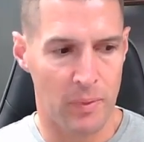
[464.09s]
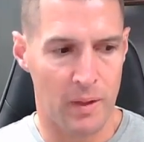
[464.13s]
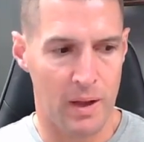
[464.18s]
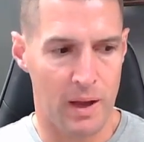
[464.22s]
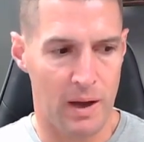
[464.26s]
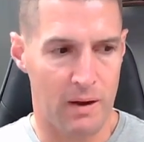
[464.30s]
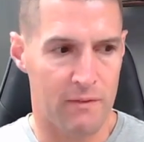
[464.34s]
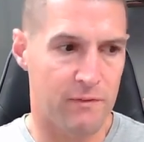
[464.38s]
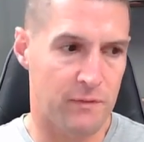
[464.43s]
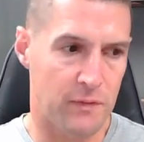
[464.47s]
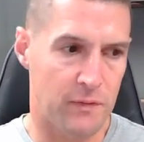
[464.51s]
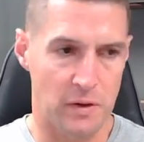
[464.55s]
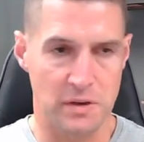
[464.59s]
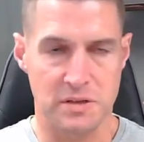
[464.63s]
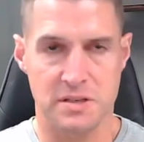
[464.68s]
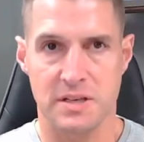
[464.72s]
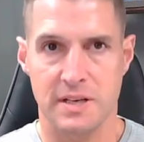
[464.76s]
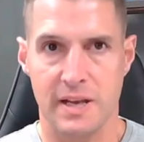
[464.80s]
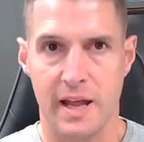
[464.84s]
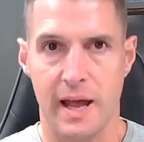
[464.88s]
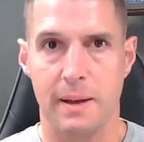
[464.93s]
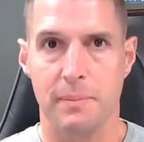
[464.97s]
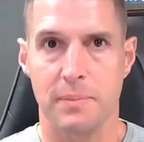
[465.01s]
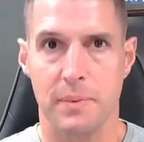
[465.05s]
a first
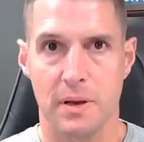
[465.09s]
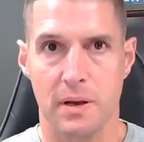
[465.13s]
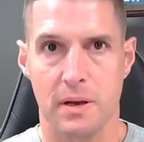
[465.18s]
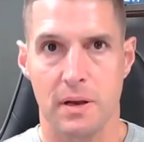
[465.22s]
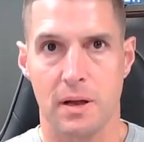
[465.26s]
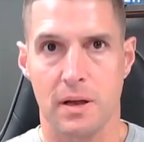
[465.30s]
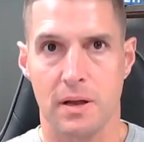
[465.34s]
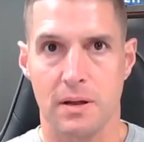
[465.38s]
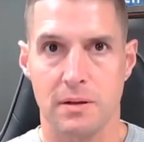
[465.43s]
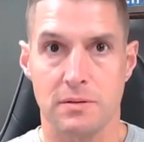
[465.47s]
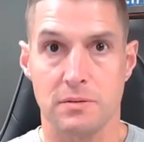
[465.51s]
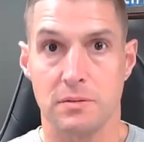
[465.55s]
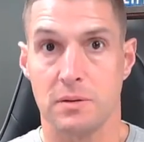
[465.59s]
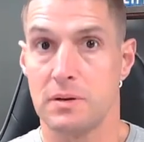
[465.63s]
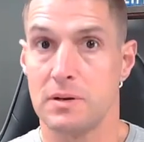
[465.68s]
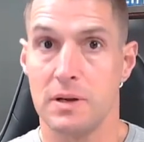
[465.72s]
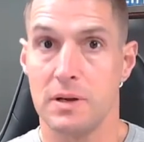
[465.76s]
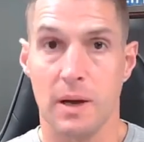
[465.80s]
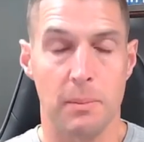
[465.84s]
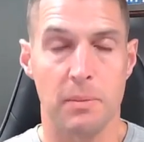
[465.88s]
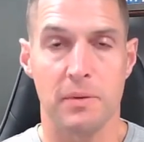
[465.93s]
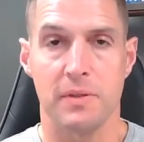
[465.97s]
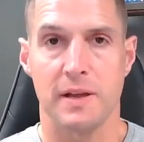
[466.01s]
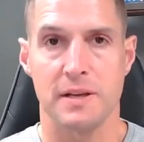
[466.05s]
step, a
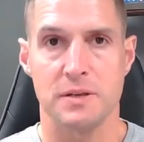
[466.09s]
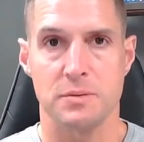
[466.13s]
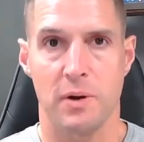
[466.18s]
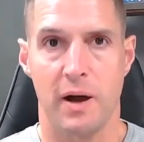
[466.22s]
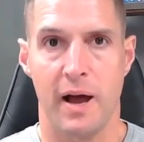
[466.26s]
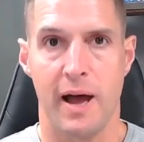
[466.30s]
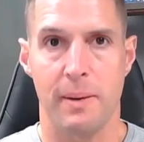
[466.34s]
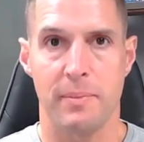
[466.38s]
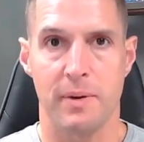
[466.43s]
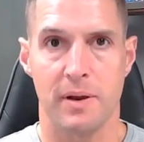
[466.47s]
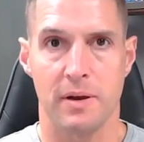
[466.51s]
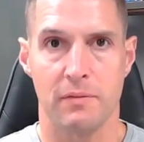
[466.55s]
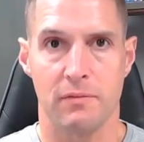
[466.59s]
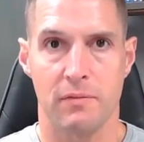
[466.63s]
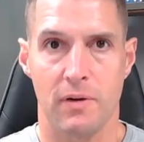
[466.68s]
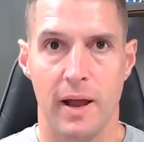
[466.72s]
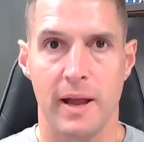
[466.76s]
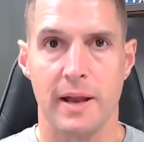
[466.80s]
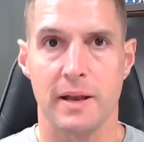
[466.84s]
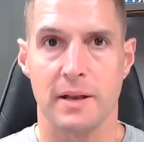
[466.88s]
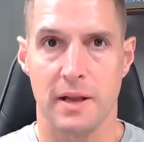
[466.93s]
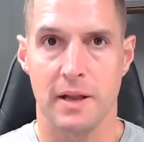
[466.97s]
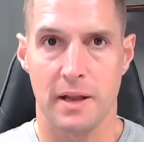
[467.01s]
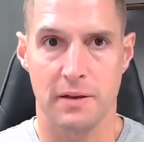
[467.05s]
couple things will happen,
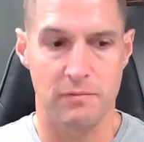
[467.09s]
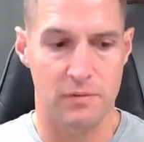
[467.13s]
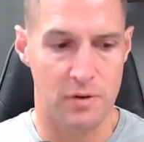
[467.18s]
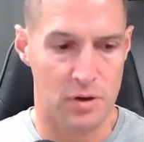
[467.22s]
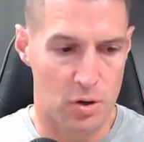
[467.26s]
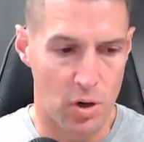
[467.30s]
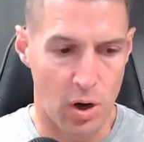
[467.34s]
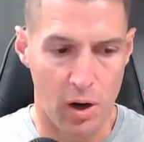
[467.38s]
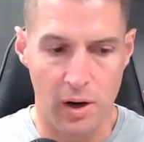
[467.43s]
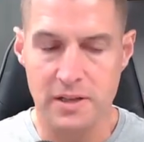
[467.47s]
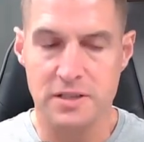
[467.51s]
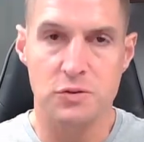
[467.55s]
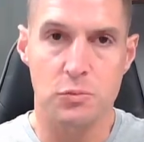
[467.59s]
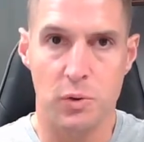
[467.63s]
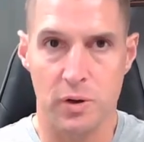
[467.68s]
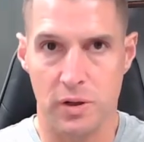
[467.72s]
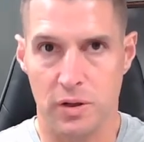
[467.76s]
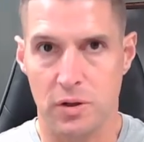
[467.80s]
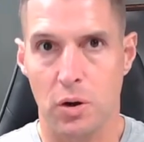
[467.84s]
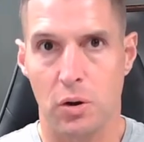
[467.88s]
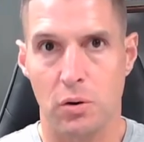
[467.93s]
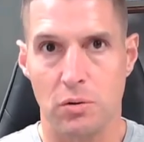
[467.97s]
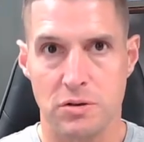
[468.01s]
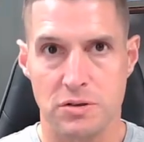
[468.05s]
right? And regardless of where the
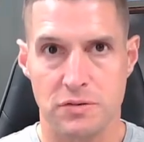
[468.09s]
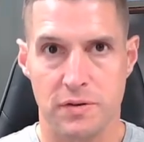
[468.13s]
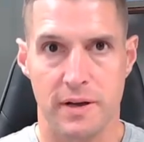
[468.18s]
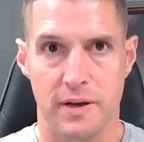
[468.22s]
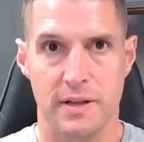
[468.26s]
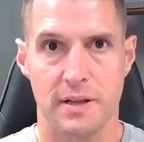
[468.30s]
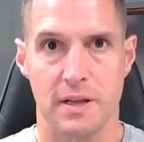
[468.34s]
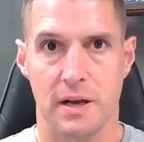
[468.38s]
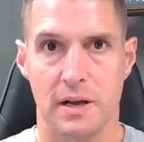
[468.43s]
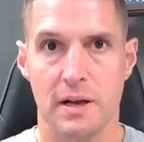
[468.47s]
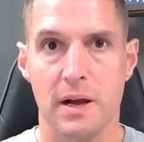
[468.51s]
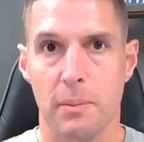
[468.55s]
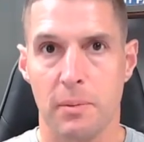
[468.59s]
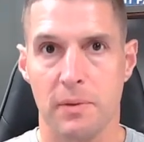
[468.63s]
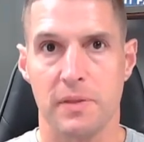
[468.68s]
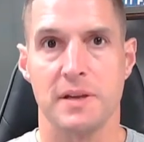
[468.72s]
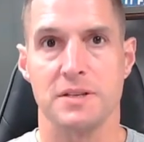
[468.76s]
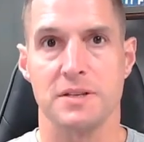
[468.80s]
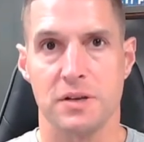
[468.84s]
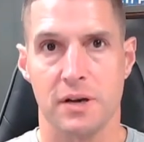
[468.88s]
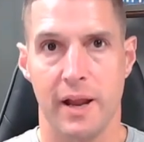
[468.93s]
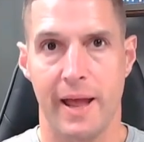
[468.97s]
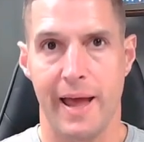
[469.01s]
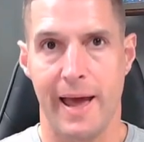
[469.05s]
goal is, right, a couple things
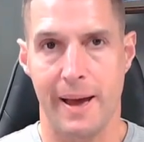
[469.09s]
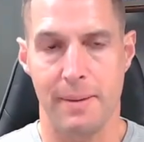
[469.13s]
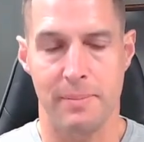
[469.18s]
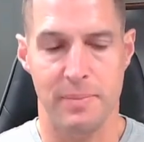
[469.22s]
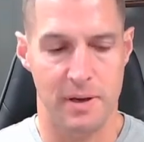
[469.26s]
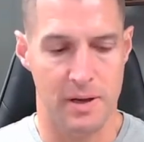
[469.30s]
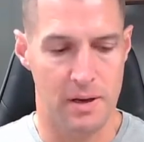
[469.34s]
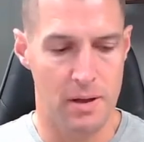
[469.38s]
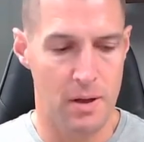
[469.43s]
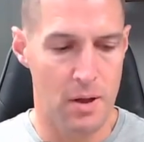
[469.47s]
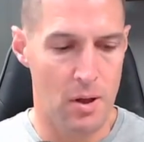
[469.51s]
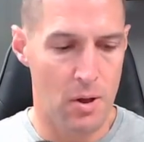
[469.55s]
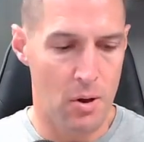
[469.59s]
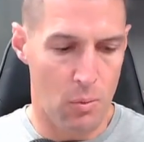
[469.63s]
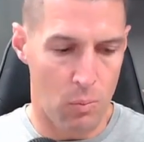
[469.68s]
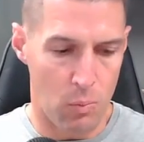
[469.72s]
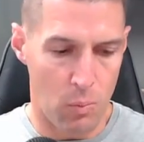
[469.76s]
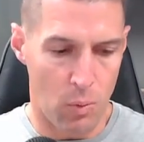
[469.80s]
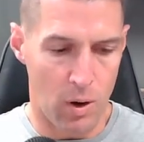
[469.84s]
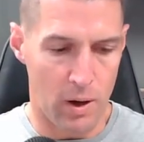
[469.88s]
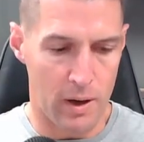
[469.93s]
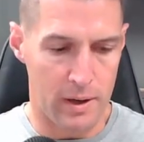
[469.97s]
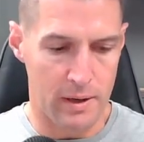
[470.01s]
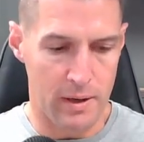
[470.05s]
are going to happen.
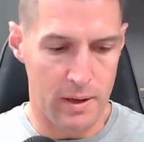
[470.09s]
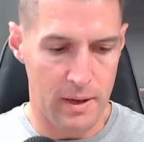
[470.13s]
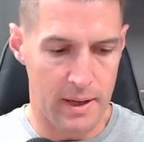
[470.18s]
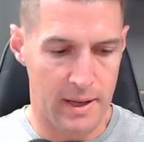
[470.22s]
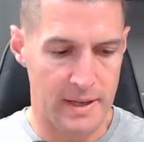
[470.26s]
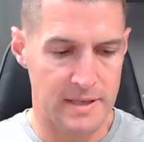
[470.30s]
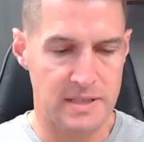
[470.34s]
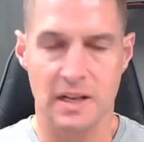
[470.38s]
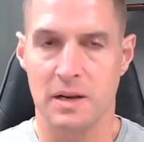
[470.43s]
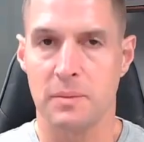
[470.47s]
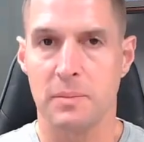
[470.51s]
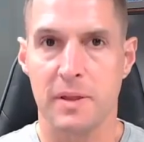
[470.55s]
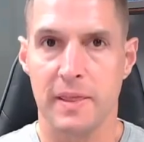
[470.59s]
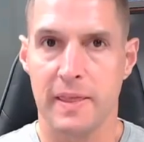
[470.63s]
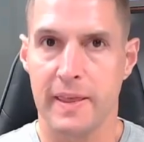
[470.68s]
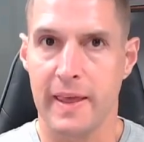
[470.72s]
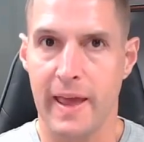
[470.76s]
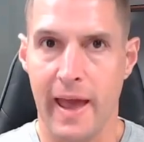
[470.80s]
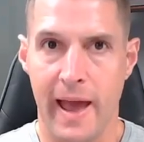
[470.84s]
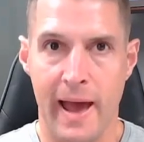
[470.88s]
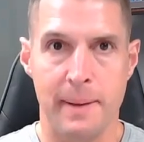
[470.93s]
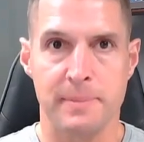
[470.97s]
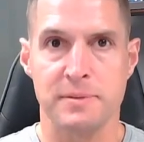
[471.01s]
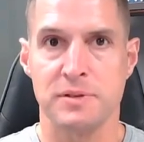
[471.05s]
One is going to be the
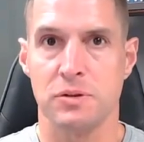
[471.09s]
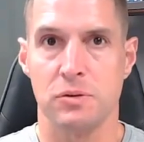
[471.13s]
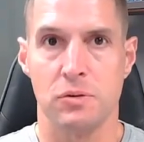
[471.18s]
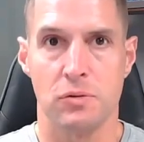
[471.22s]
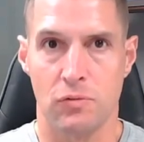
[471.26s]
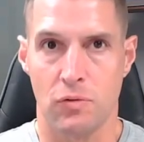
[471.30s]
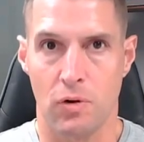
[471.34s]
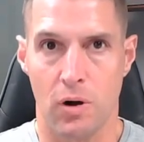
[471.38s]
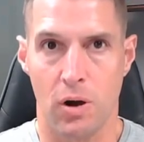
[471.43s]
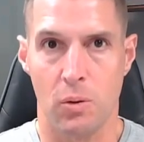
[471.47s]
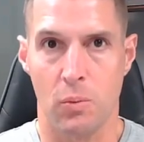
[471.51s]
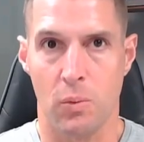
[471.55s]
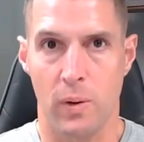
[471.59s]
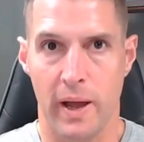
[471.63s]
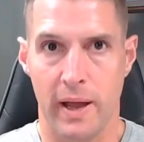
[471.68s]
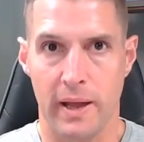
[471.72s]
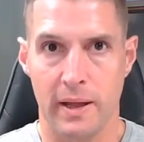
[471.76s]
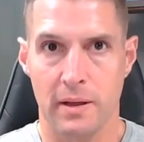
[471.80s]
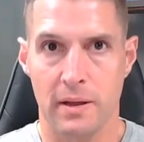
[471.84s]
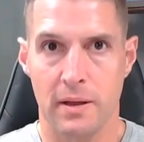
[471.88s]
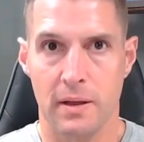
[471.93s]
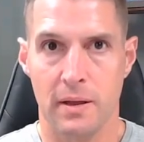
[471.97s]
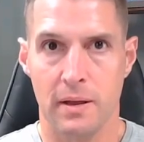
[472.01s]
absolute wrong way.